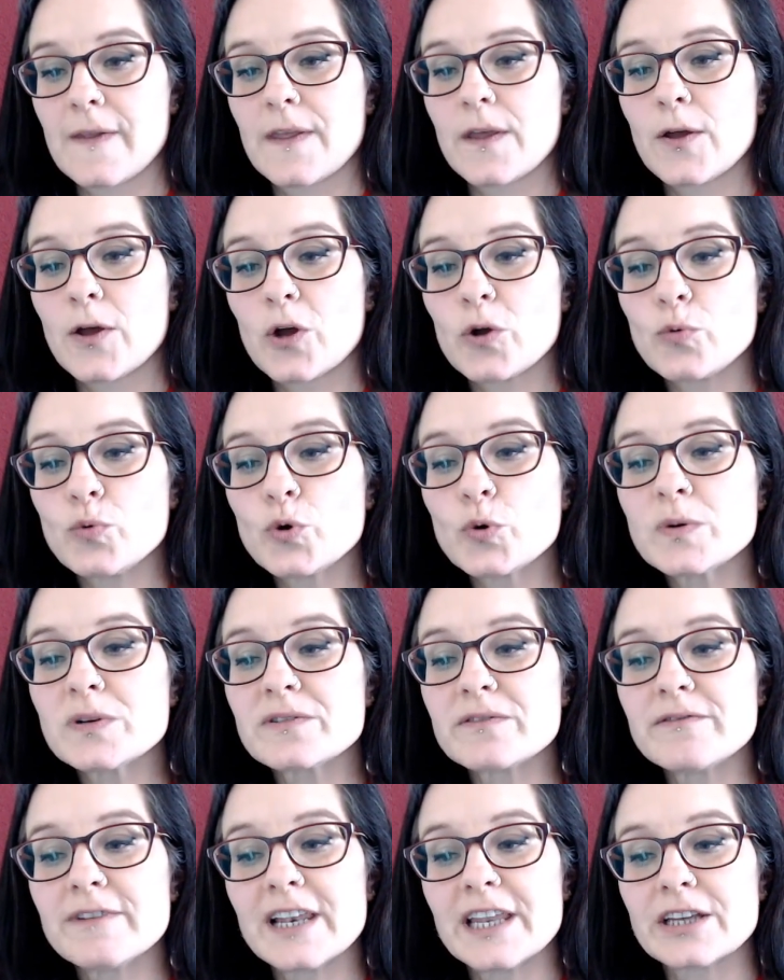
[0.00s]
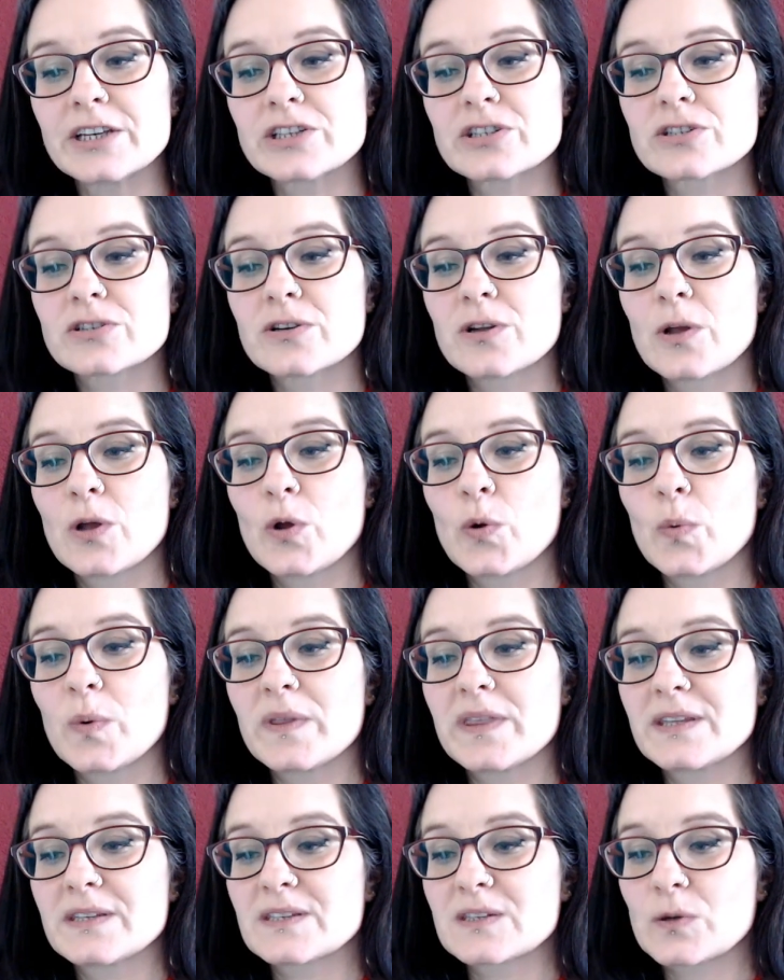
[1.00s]
a ruined village, with
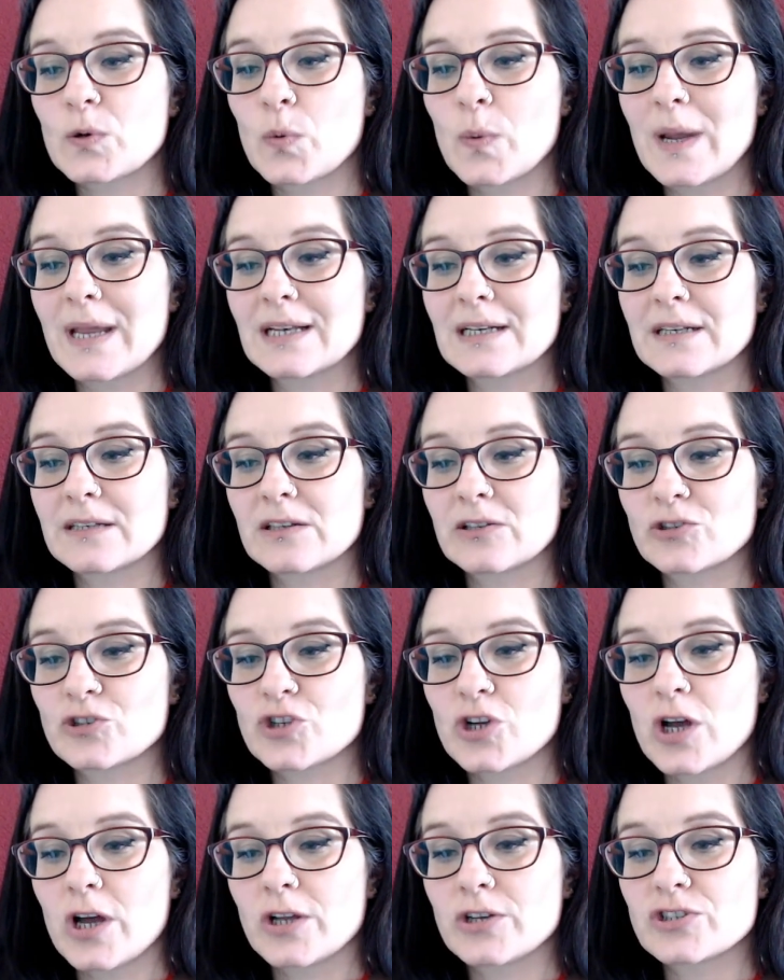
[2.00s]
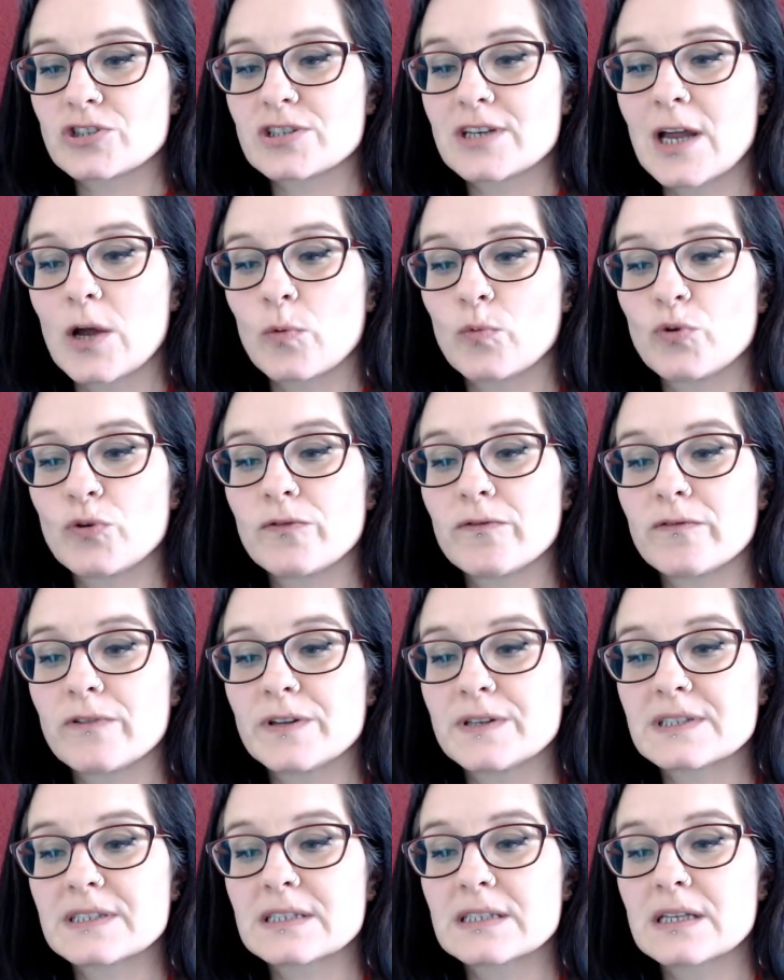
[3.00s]
its quaint little church, now
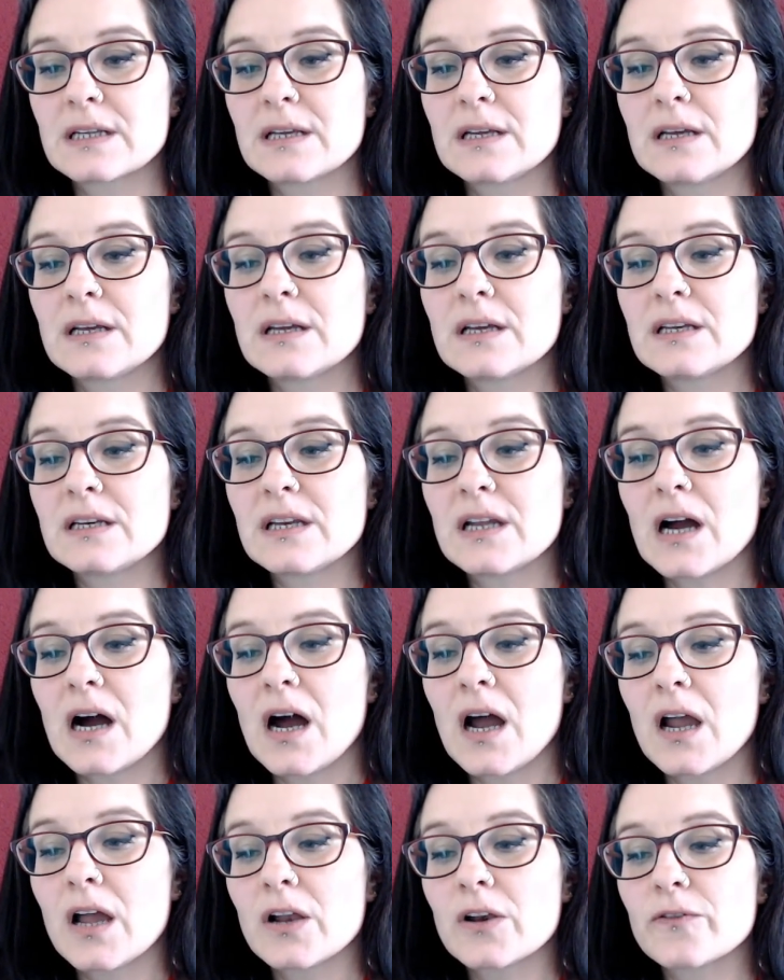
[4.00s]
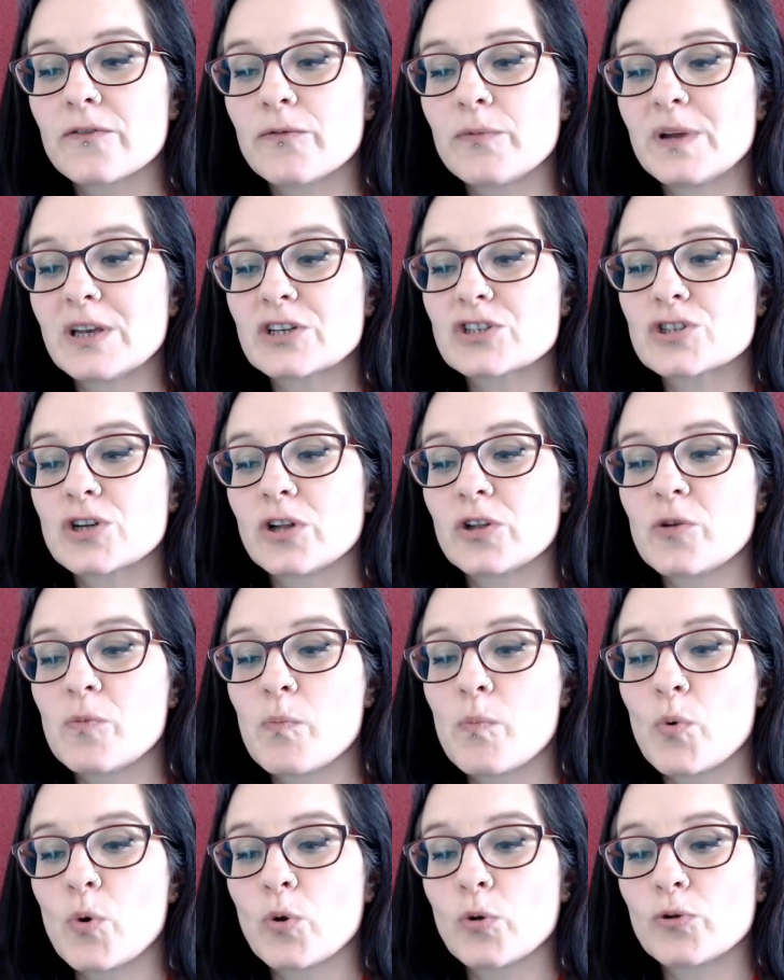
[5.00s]
roofless, in the aisle of which are the
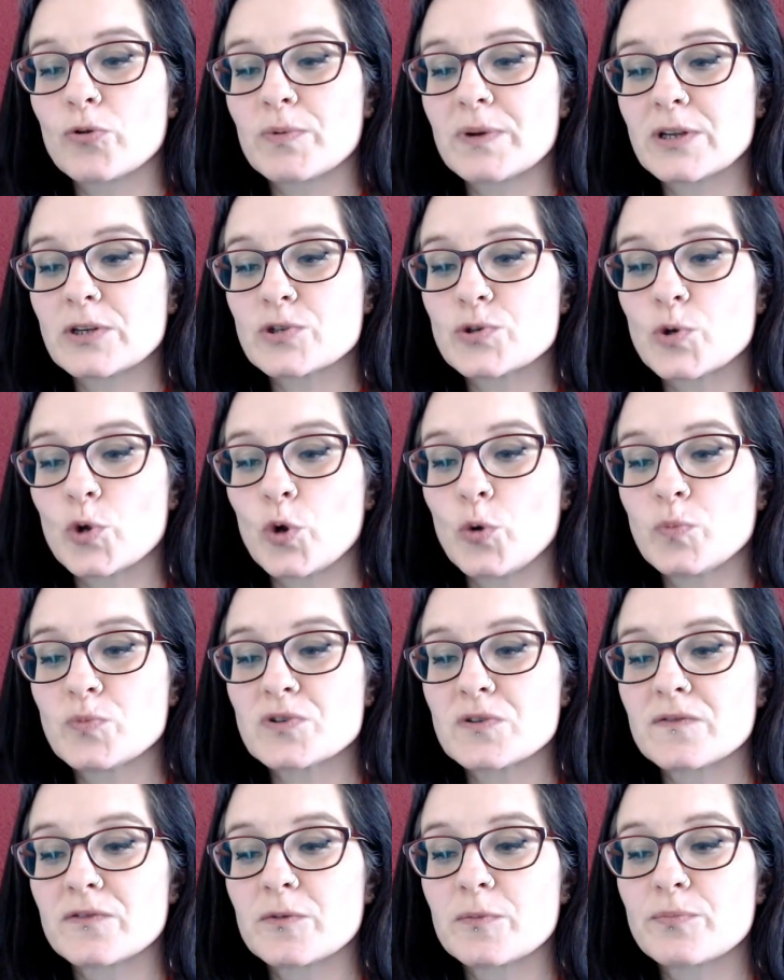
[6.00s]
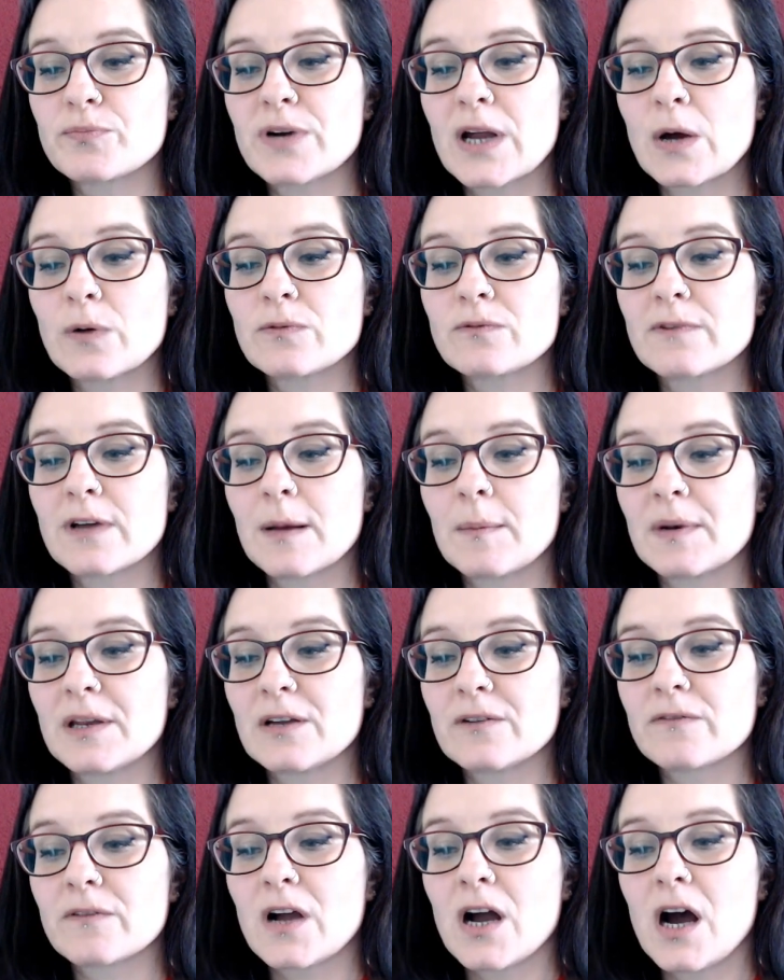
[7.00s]
mouldering tombs of the proud family of
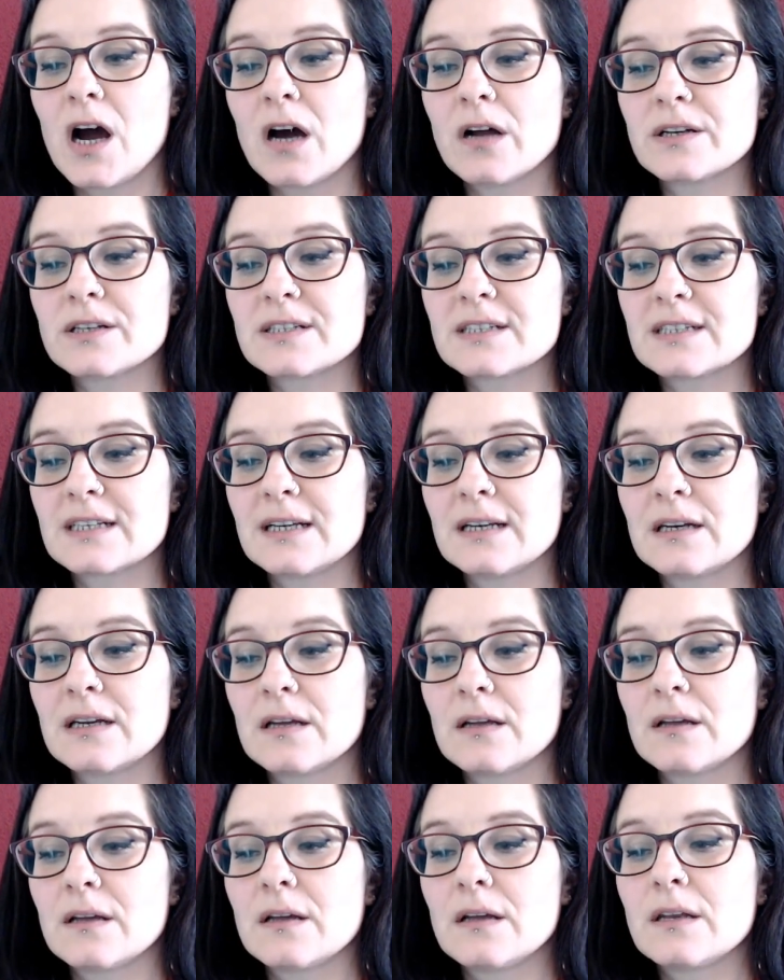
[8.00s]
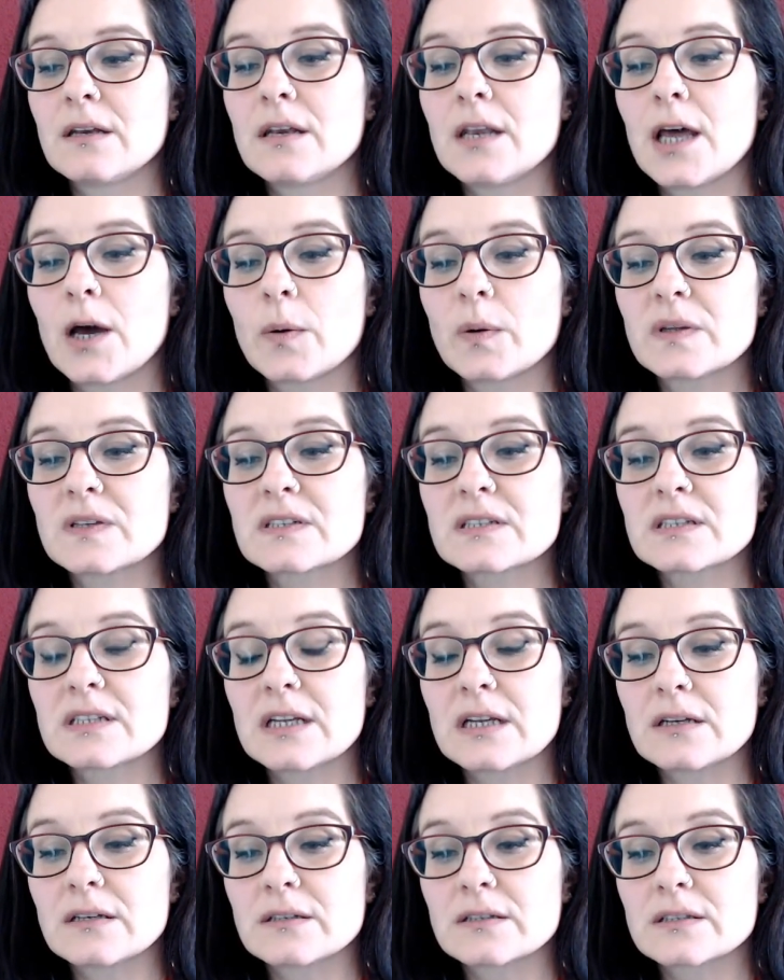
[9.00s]
Karnstein, now
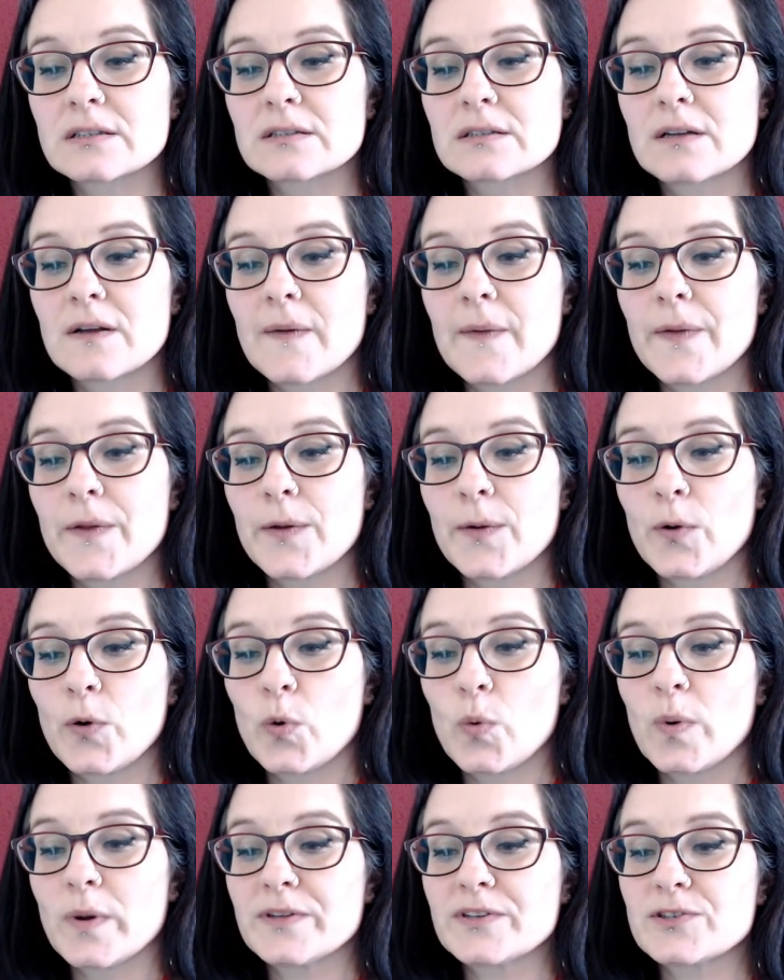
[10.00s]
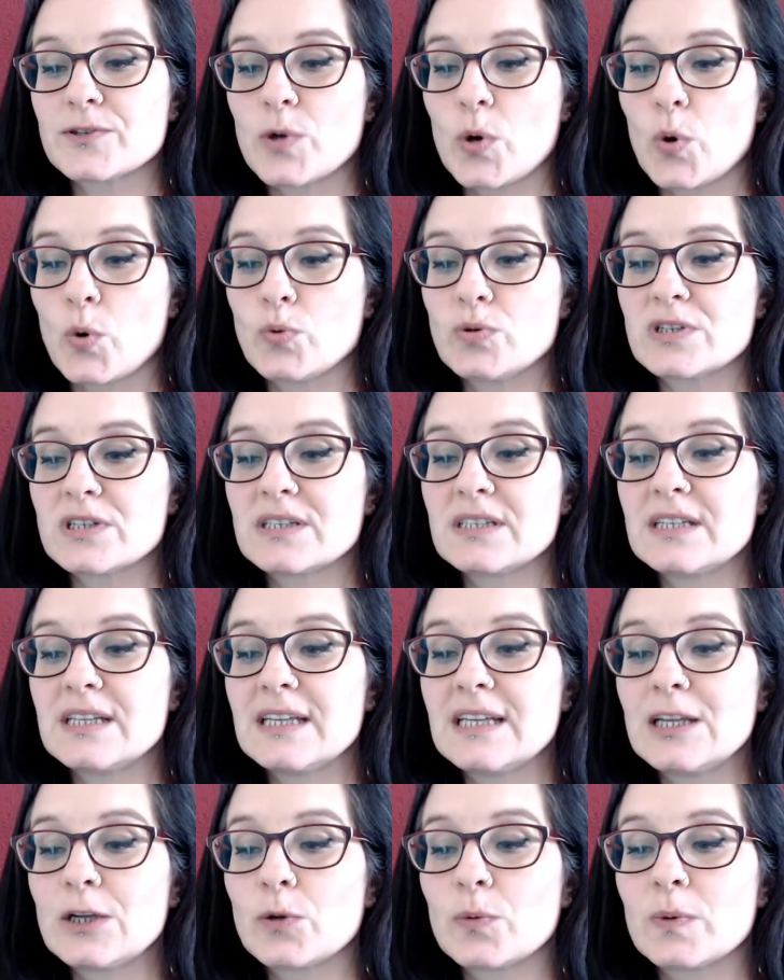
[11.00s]
extinct, who once owned the
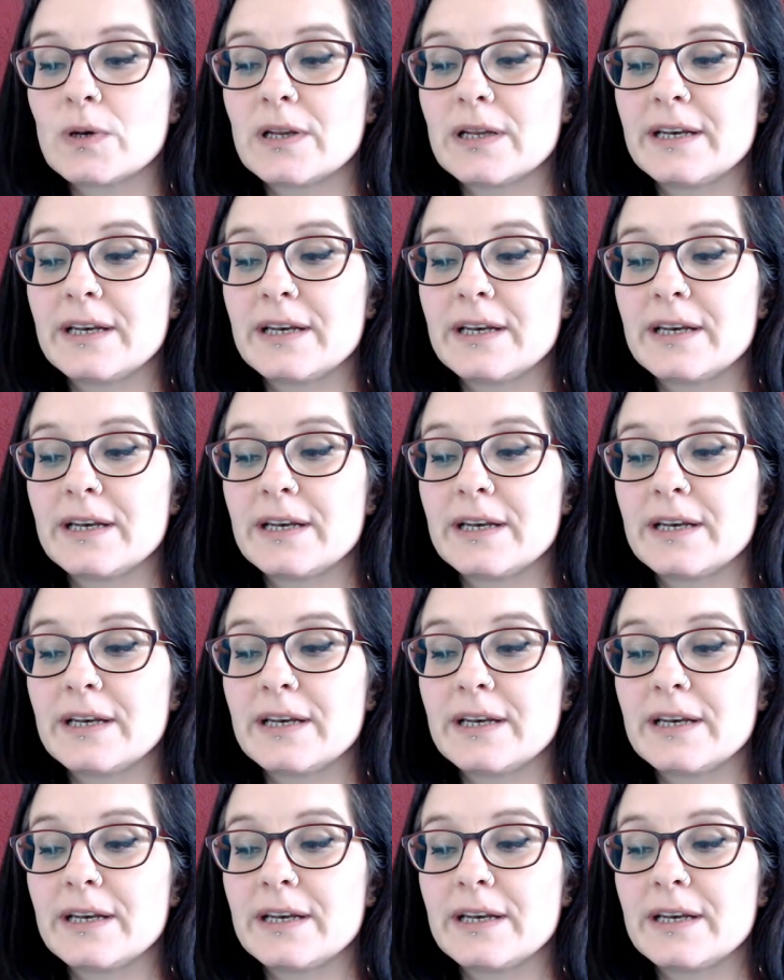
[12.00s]
equally